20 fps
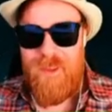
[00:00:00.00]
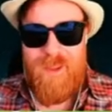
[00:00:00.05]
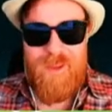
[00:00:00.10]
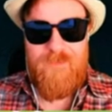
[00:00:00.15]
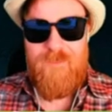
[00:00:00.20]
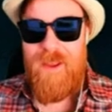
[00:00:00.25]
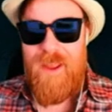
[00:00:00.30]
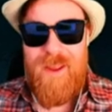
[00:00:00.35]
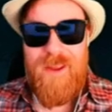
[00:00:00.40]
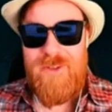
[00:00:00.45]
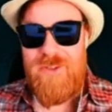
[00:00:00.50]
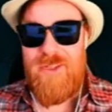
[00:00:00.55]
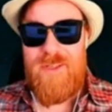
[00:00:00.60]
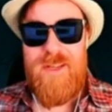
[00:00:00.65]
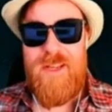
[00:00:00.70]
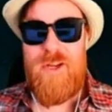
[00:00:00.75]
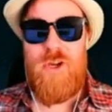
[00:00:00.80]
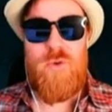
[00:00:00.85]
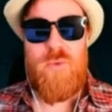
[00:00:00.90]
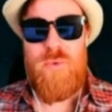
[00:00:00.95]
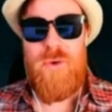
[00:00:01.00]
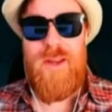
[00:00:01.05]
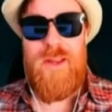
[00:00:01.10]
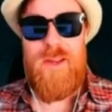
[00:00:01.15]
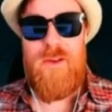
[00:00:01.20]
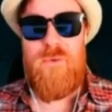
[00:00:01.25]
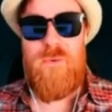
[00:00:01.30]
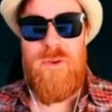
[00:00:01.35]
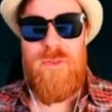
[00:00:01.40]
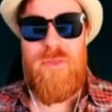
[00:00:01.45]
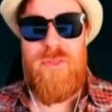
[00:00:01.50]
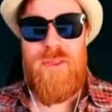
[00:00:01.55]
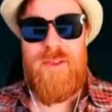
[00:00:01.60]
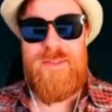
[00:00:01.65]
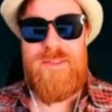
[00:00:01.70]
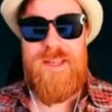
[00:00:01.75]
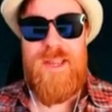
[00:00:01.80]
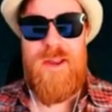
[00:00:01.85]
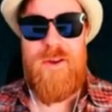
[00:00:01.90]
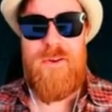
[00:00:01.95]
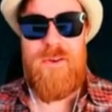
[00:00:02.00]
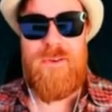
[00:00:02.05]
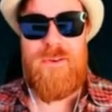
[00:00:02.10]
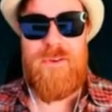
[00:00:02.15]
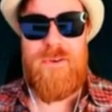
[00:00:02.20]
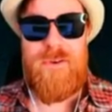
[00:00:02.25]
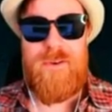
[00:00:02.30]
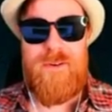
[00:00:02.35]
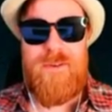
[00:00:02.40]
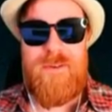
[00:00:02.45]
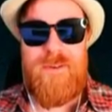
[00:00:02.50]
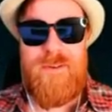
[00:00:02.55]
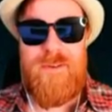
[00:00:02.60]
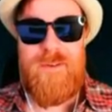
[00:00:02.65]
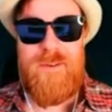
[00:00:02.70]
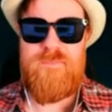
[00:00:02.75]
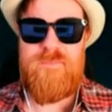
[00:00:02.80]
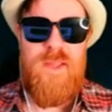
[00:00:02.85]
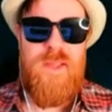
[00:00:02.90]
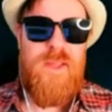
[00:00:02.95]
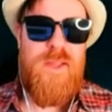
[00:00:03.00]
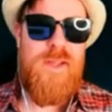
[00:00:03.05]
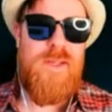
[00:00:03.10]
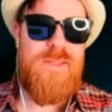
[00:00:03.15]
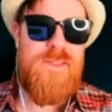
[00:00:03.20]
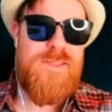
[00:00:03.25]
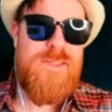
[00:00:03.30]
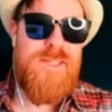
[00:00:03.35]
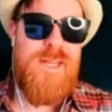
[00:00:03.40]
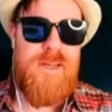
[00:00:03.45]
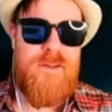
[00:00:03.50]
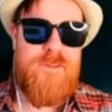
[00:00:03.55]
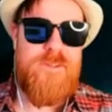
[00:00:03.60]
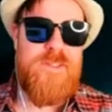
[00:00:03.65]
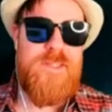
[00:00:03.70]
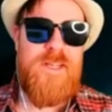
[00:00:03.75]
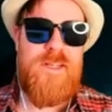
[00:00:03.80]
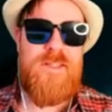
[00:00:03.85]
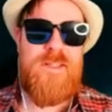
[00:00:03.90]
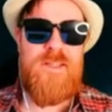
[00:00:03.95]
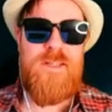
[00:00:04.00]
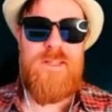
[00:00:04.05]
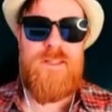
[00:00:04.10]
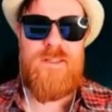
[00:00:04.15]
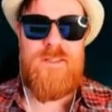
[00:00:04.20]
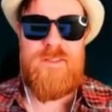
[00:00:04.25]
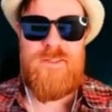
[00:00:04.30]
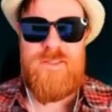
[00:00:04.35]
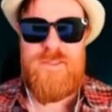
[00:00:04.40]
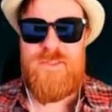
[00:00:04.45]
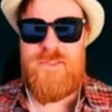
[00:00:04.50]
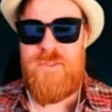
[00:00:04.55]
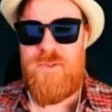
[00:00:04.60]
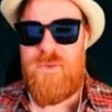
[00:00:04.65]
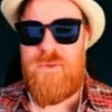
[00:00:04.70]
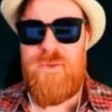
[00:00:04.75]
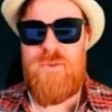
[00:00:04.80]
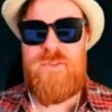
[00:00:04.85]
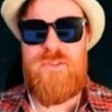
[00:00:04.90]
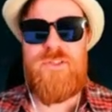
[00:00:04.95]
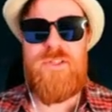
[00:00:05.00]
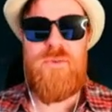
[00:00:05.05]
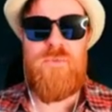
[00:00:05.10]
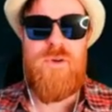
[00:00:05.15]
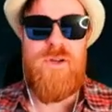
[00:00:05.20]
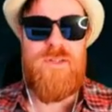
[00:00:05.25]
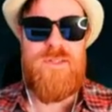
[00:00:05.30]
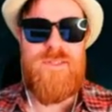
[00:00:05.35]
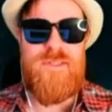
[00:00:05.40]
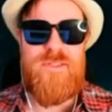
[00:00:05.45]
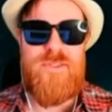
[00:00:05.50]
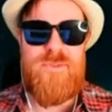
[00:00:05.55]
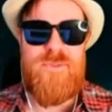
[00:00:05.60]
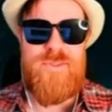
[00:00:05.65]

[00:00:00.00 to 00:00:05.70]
Am I actually agreeing with this character? Instead of sending Soul, she wants to